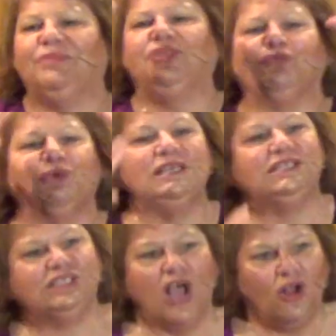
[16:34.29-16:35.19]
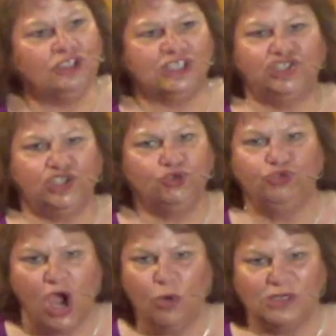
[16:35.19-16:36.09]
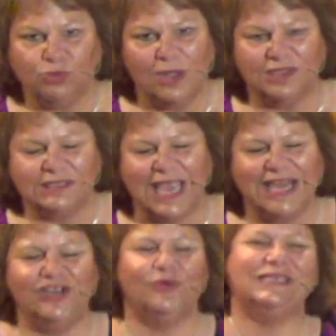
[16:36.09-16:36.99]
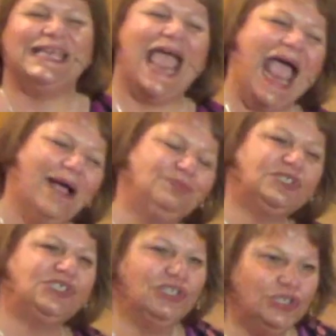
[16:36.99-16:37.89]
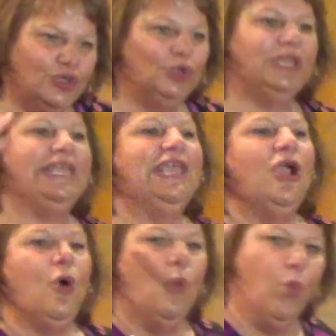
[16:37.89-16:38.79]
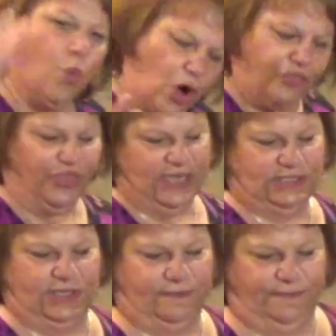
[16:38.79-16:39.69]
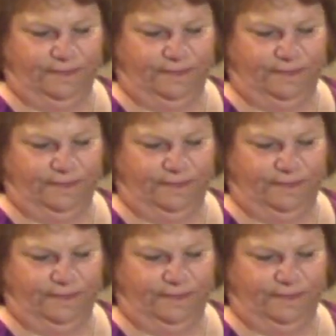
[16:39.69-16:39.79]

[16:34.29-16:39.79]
But the result, as you know as well as I do, is absolutely worth it.